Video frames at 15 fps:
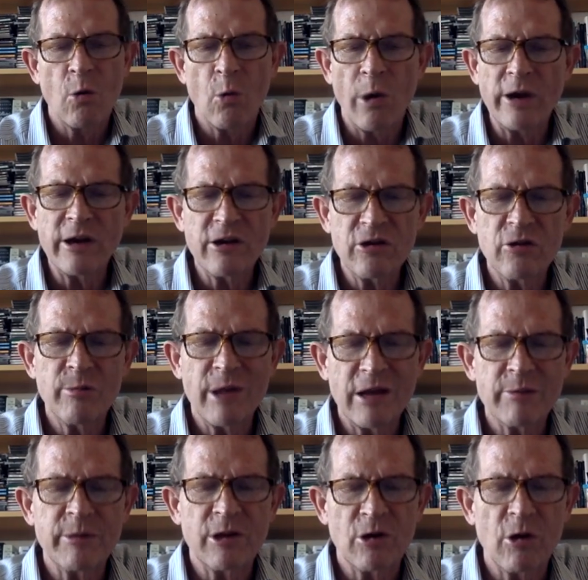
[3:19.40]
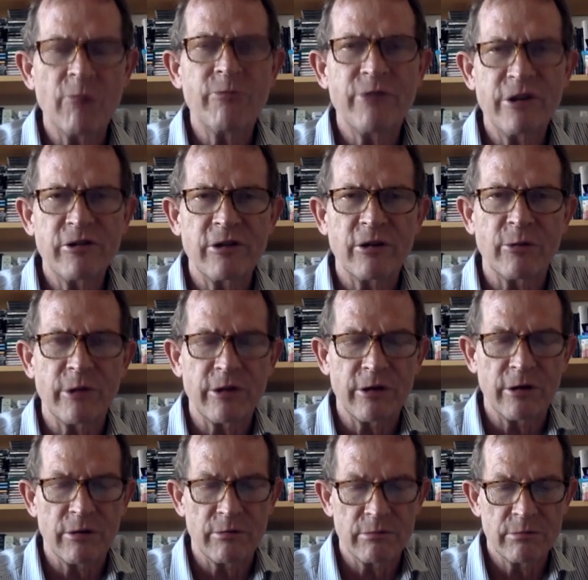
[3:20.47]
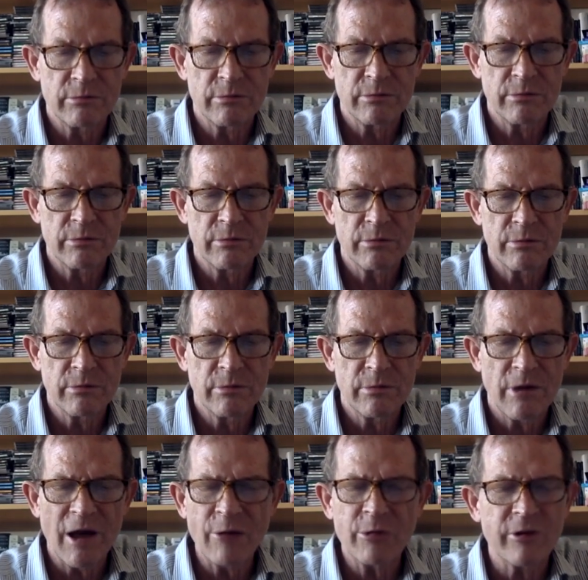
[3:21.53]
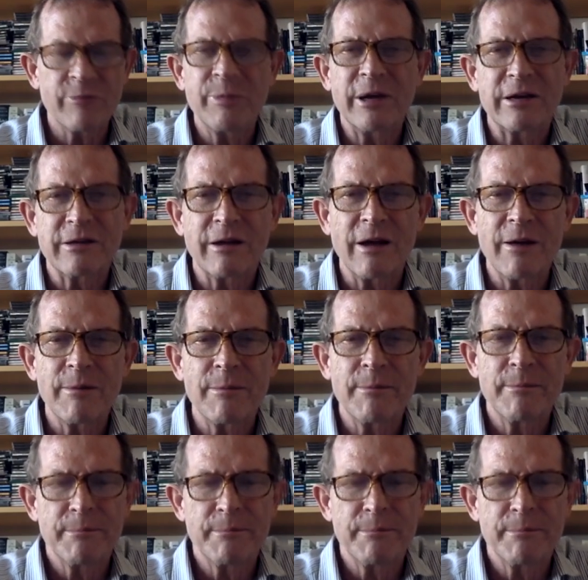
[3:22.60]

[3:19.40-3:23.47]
"Why didn't you make me go fishing with you? I would have picked it up.